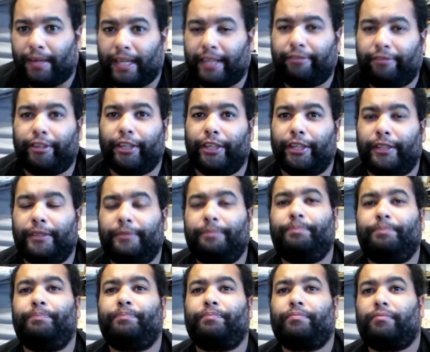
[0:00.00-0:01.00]
lithium,
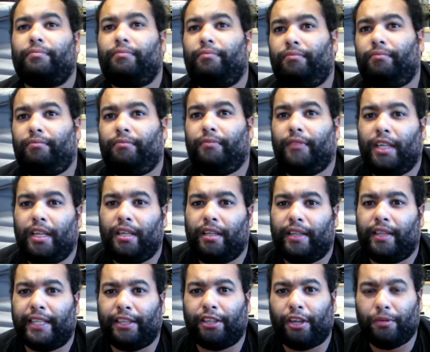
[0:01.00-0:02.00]

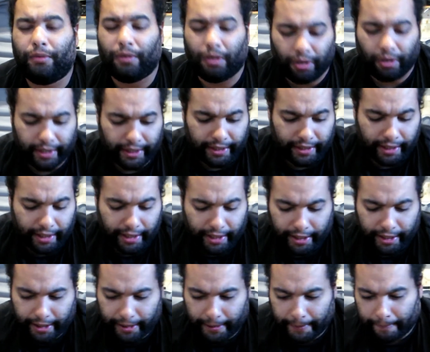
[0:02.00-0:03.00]
they don't like
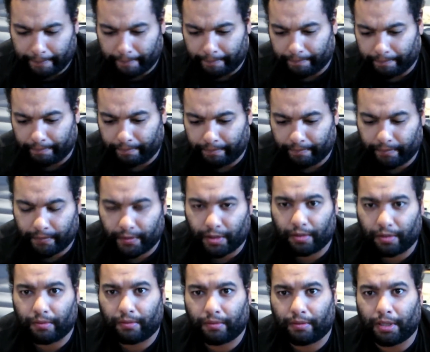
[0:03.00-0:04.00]
to
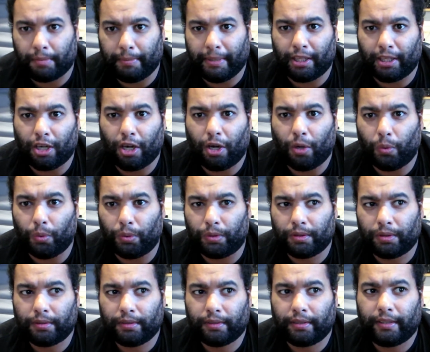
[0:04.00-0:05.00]
be cold.
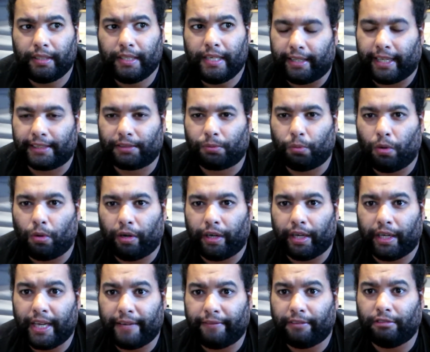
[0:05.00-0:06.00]
That's why,
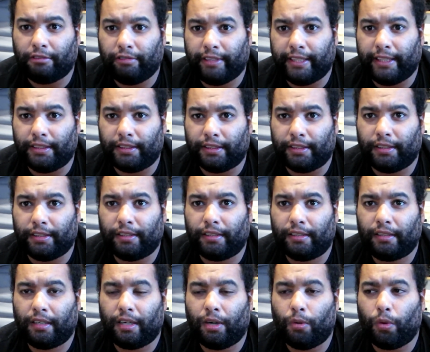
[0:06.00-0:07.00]
another reason
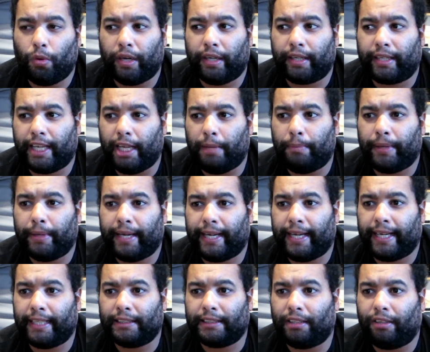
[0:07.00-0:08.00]
I want to keep it
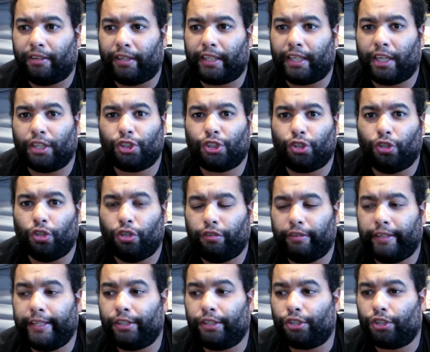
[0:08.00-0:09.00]
as like a
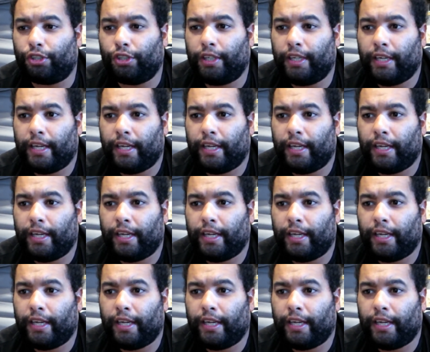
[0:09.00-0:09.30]
storage,